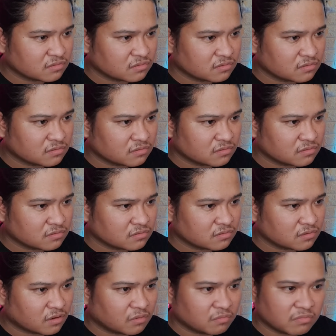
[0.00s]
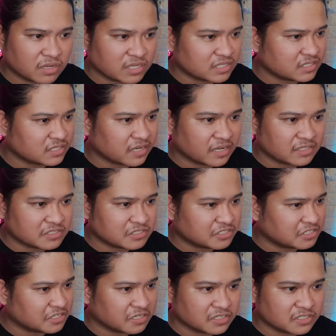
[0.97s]
Oh my god, she is really
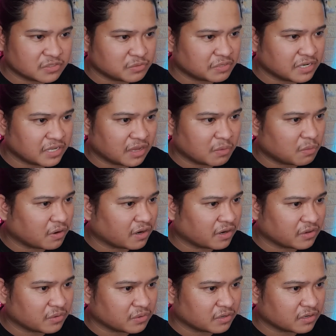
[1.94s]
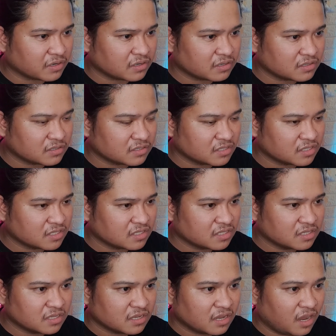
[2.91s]
a warrior. I
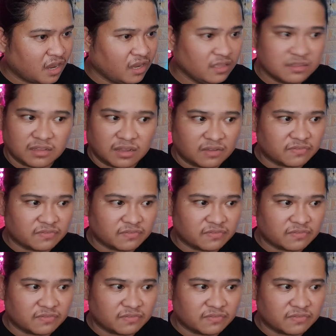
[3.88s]
love it.